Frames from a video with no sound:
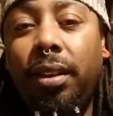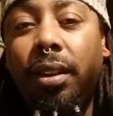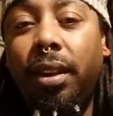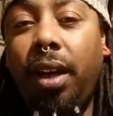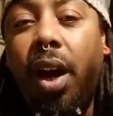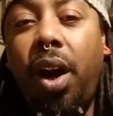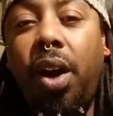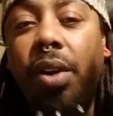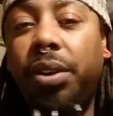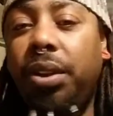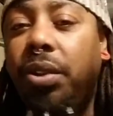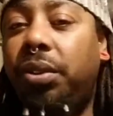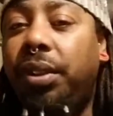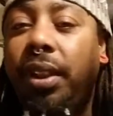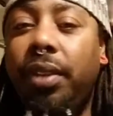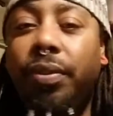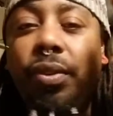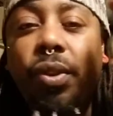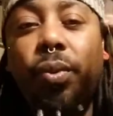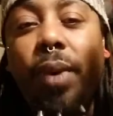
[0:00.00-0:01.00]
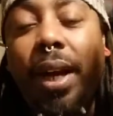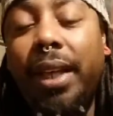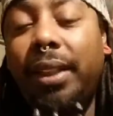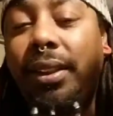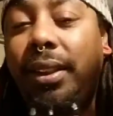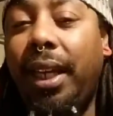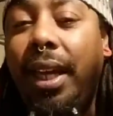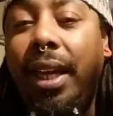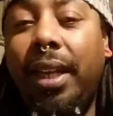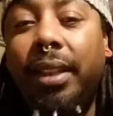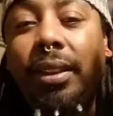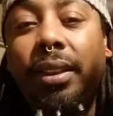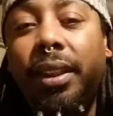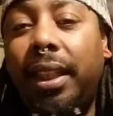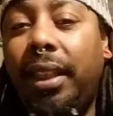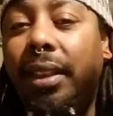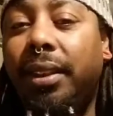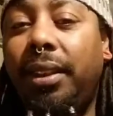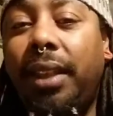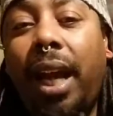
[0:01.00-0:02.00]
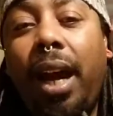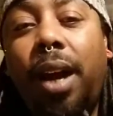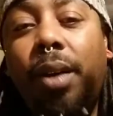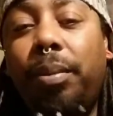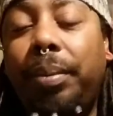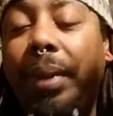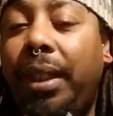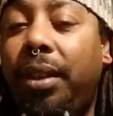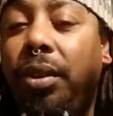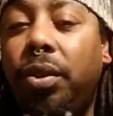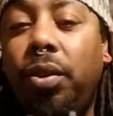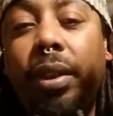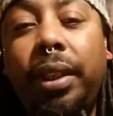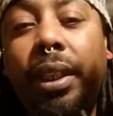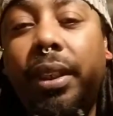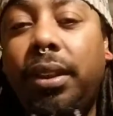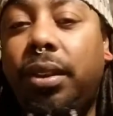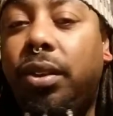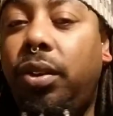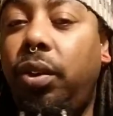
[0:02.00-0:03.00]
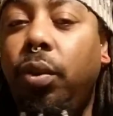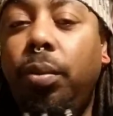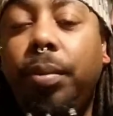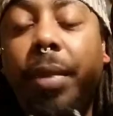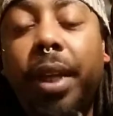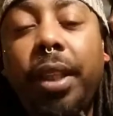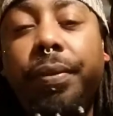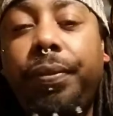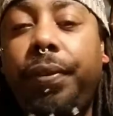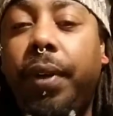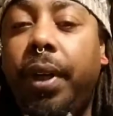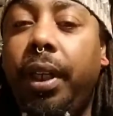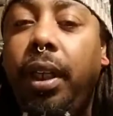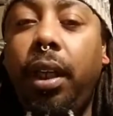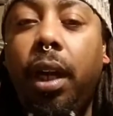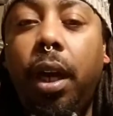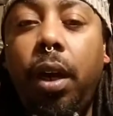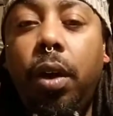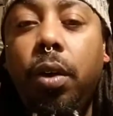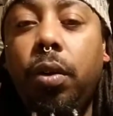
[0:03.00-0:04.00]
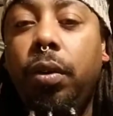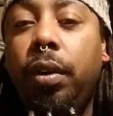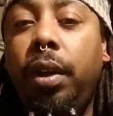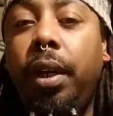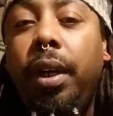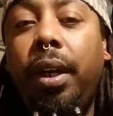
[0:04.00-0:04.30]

All you civil rights ass niggas, y'all been doing this too motherfucking long.